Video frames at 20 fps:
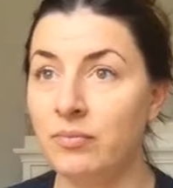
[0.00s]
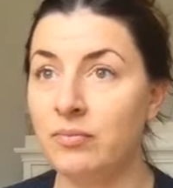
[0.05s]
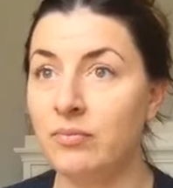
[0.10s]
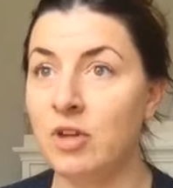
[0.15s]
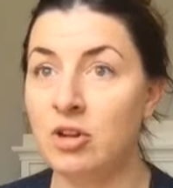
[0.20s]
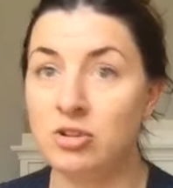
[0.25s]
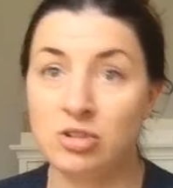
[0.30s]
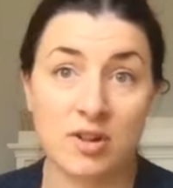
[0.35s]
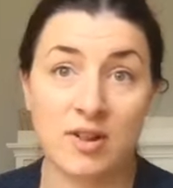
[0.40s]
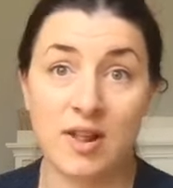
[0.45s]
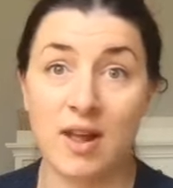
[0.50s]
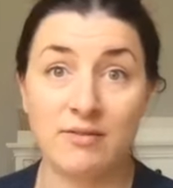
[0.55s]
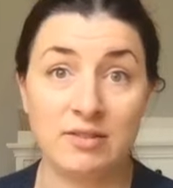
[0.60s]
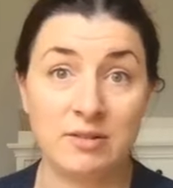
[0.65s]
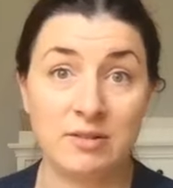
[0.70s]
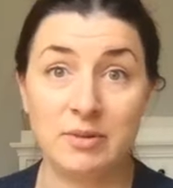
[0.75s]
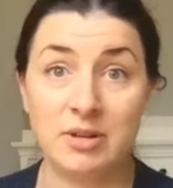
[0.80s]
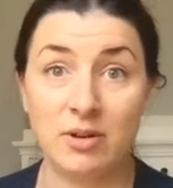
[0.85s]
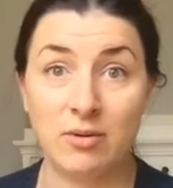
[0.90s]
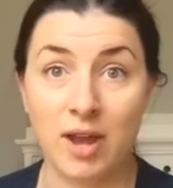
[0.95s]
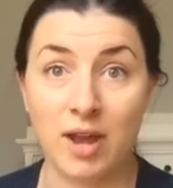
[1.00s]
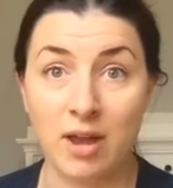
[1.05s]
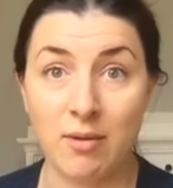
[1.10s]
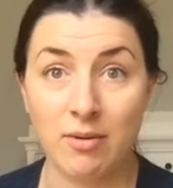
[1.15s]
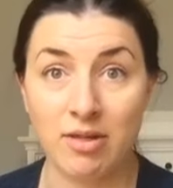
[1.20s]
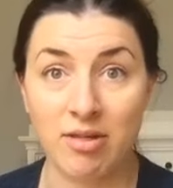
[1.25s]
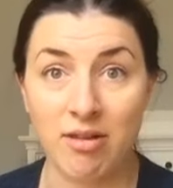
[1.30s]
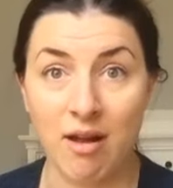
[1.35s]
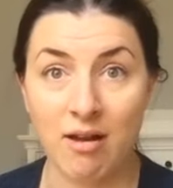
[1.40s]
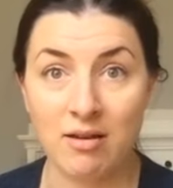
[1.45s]
I'll just have to be okay
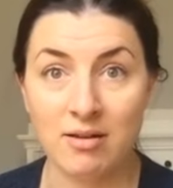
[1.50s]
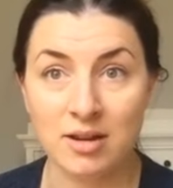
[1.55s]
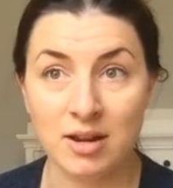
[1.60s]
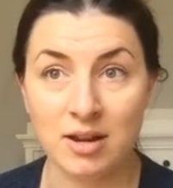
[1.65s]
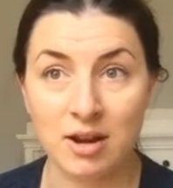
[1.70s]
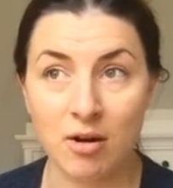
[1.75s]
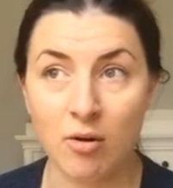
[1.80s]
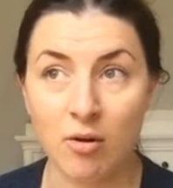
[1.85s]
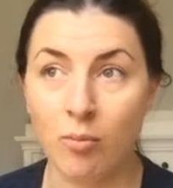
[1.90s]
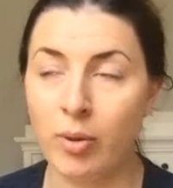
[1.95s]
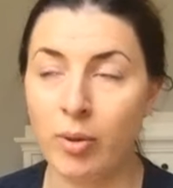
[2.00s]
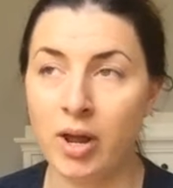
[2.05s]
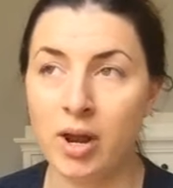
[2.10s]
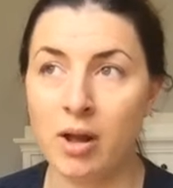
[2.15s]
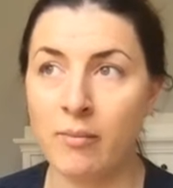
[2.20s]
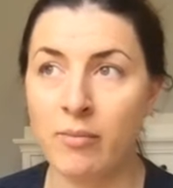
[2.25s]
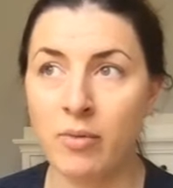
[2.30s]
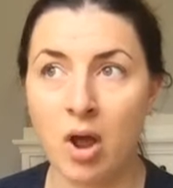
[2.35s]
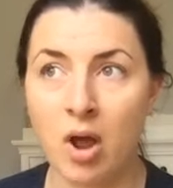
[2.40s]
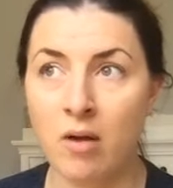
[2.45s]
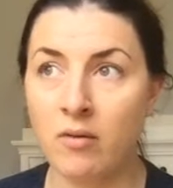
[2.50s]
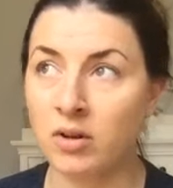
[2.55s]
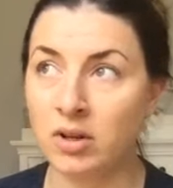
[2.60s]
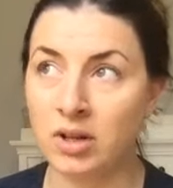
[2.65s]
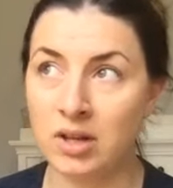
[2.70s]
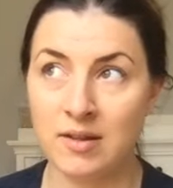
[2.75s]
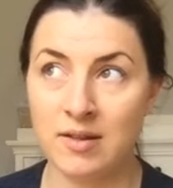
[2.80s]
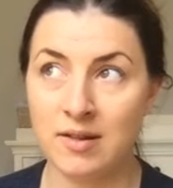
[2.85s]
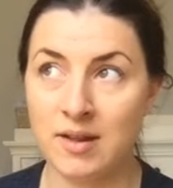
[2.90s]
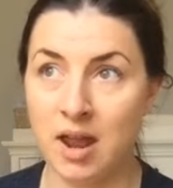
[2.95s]
with that, you know, but I'm not
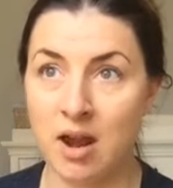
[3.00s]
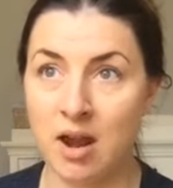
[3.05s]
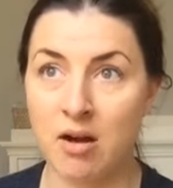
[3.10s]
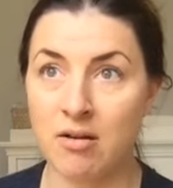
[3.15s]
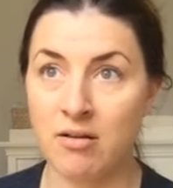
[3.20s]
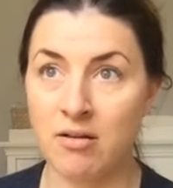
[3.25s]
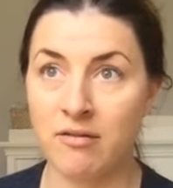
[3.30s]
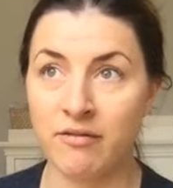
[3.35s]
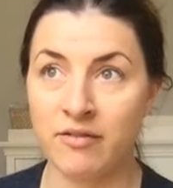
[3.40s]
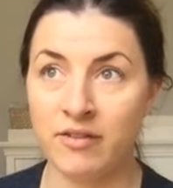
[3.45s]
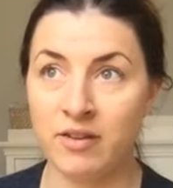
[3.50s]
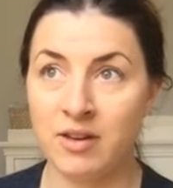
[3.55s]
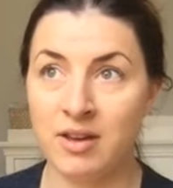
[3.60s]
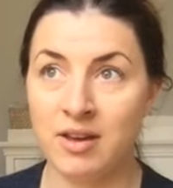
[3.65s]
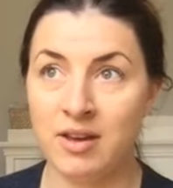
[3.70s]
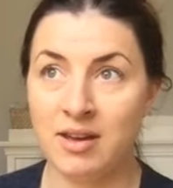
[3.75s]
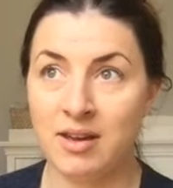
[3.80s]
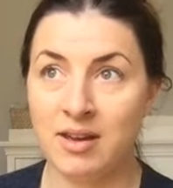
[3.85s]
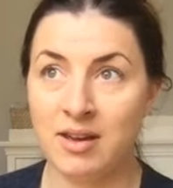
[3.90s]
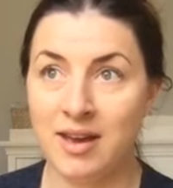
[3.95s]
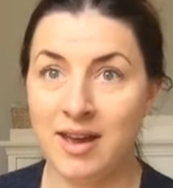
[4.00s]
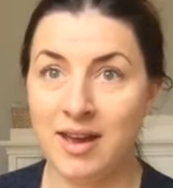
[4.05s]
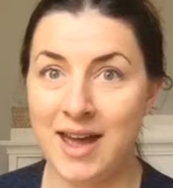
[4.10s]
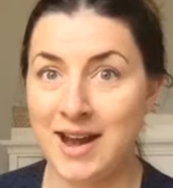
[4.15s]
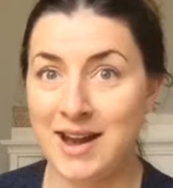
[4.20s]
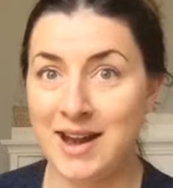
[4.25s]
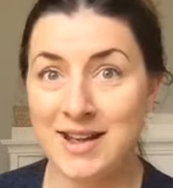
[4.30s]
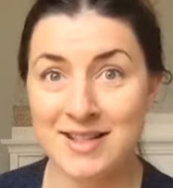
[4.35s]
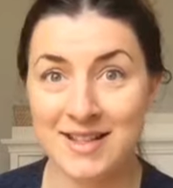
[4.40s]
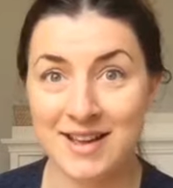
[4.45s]
really scared of
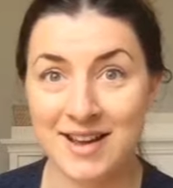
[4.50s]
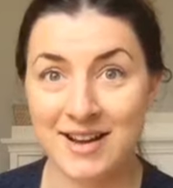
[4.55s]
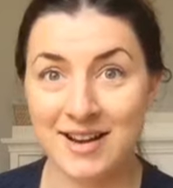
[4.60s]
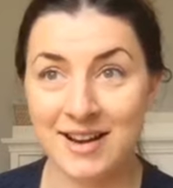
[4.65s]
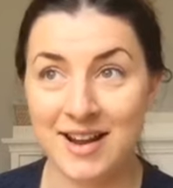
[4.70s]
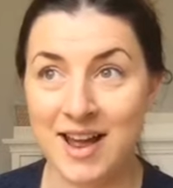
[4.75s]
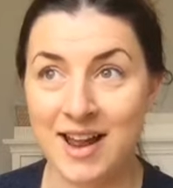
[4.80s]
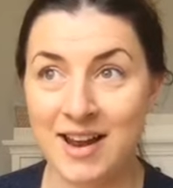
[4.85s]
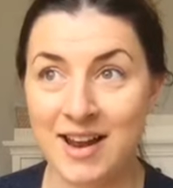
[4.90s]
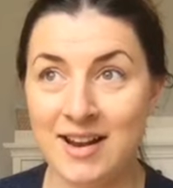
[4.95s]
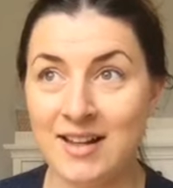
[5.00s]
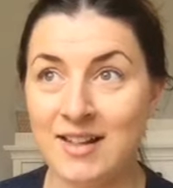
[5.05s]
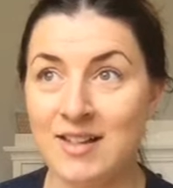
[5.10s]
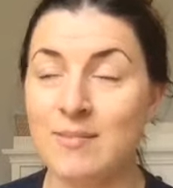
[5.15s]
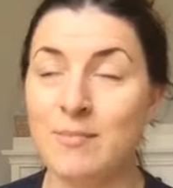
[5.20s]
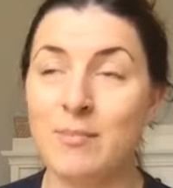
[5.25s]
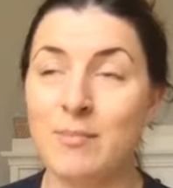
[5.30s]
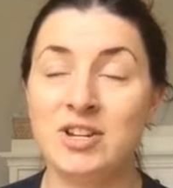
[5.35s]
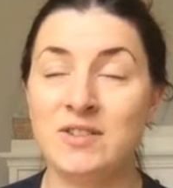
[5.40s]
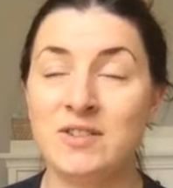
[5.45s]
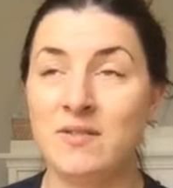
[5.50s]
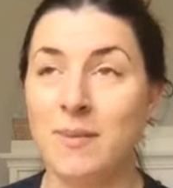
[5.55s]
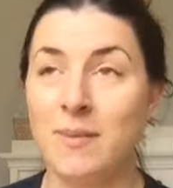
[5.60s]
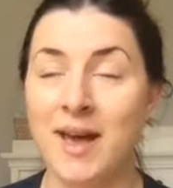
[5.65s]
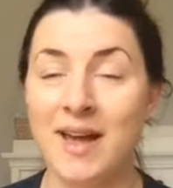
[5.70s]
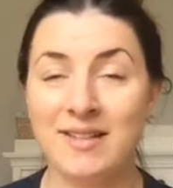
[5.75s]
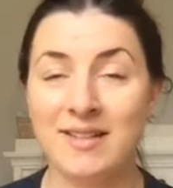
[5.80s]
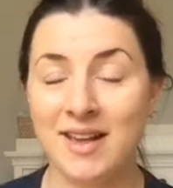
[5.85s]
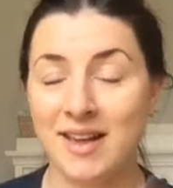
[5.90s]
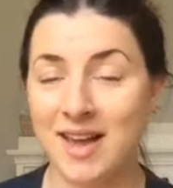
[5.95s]
anything. And as much of a
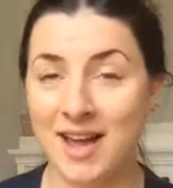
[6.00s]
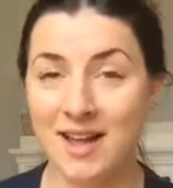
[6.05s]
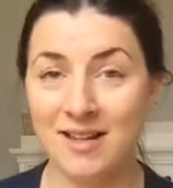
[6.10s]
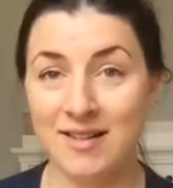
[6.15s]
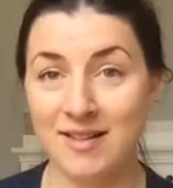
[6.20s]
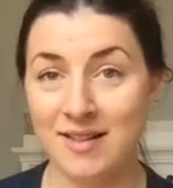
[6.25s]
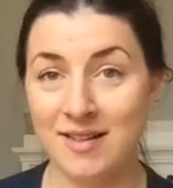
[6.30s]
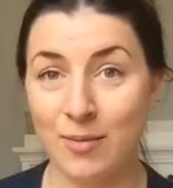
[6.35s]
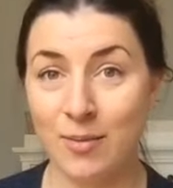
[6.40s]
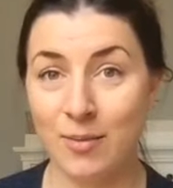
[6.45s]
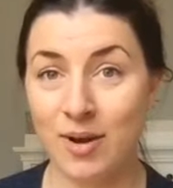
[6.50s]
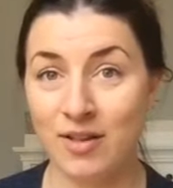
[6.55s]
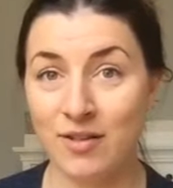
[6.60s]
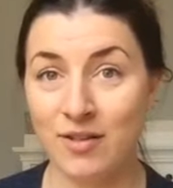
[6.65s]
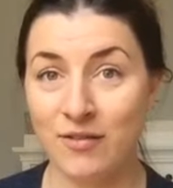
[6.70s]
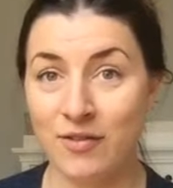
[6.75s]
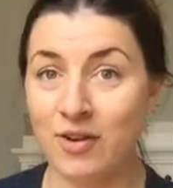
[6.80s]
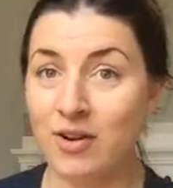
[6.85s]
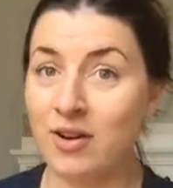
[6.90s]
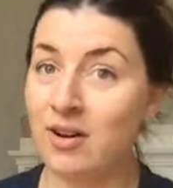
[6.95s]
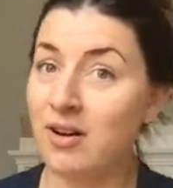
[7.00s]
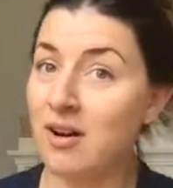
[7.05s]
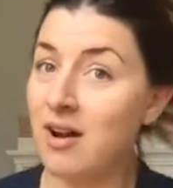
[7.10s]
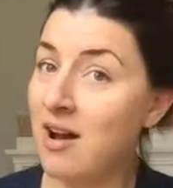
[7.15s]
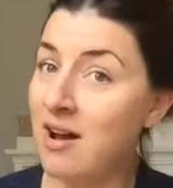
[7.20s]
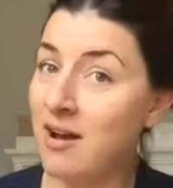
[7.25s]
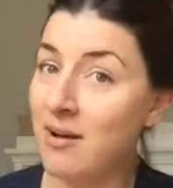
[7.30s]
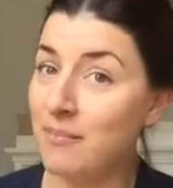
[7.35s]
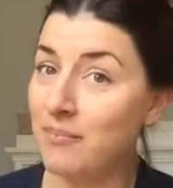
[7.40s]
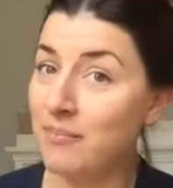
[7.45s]
basket case as I was for,
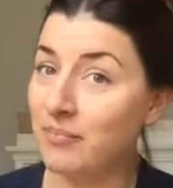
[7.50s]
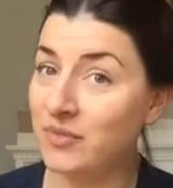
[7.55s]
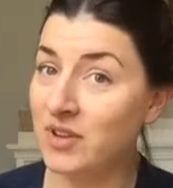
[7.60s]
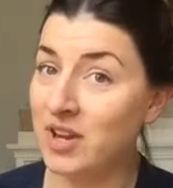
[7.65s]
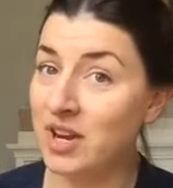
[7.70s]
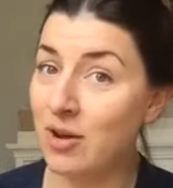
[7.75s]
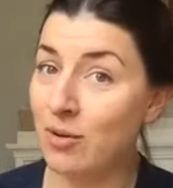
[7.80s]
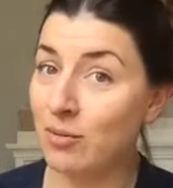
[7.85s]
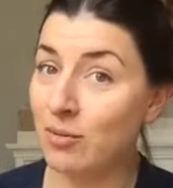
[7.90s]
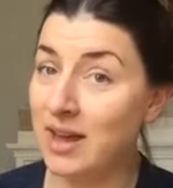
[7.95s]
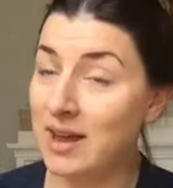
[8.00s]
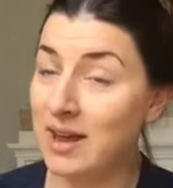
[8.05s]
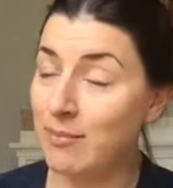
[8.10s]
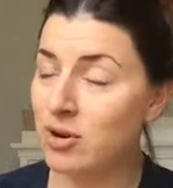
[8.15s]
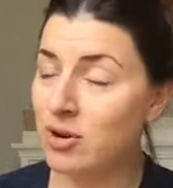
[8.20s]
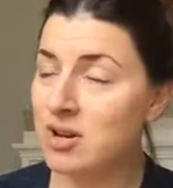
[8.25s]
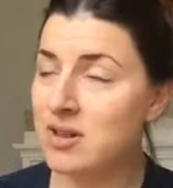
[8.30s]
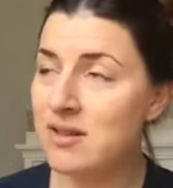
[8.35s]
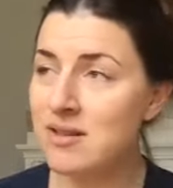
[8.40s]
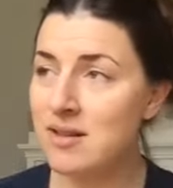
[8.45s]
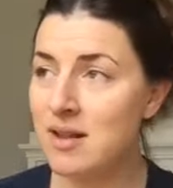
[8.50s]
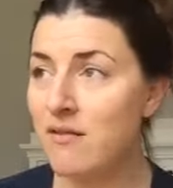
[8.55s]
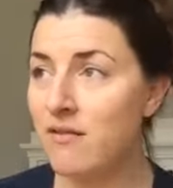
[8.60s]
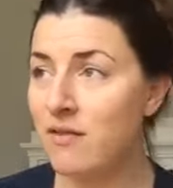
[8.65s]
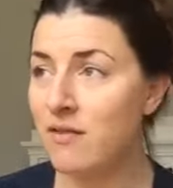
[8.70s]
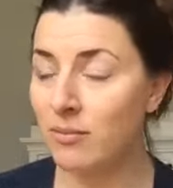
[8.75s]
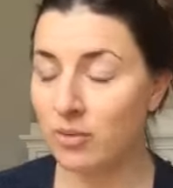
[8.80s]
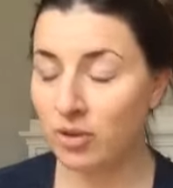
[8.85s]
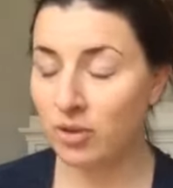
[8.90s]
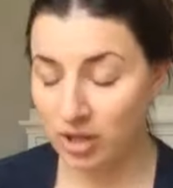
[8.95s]
you know, labor and stuff,
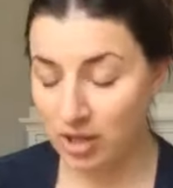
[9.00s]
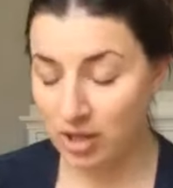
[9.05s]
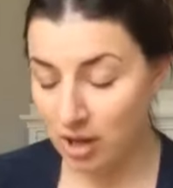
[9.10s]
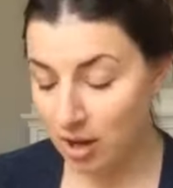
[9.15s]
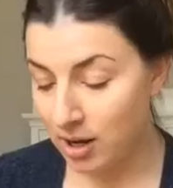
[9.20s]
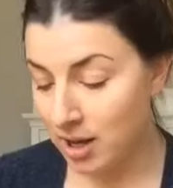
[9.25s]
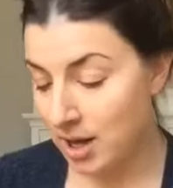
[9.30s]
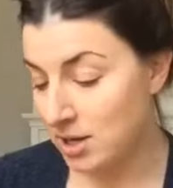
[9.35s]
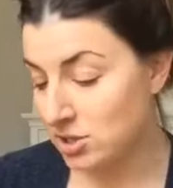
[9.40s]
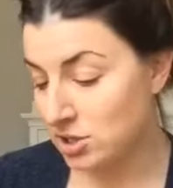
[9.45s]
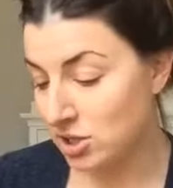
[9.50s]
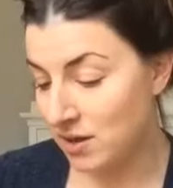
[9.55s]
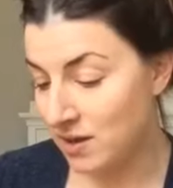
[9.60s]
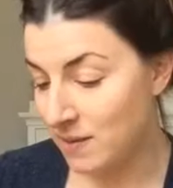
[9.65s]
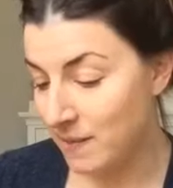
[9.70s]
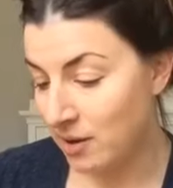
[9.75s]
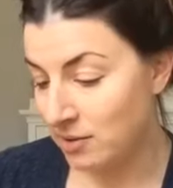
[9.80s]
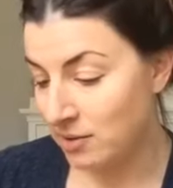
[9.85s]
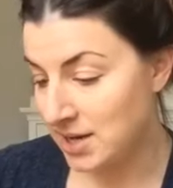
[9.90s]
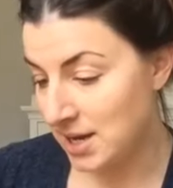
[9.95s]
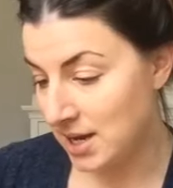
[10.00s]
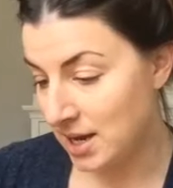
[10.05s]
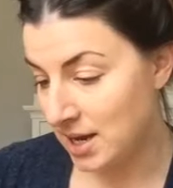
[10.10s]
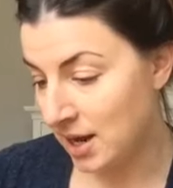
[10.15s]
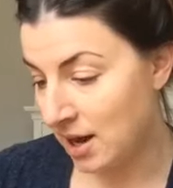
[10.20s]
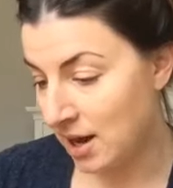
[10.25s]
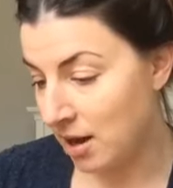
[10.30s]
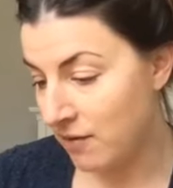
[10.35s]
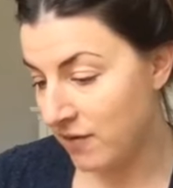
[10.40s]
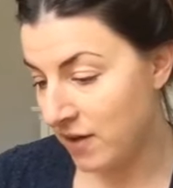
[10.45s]
I'm really not anxious about taking
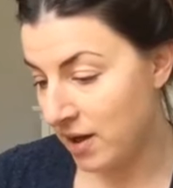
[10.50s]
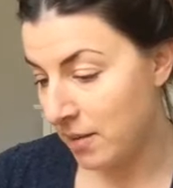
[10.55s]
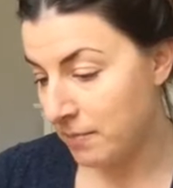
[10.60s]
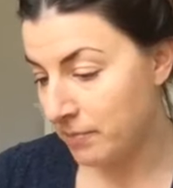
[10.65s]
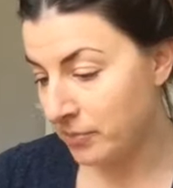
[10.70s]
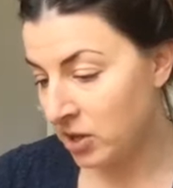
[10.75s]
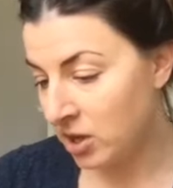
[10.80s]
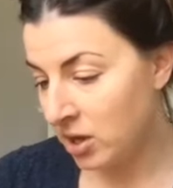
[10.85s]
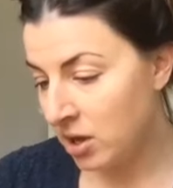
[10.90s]
care of him.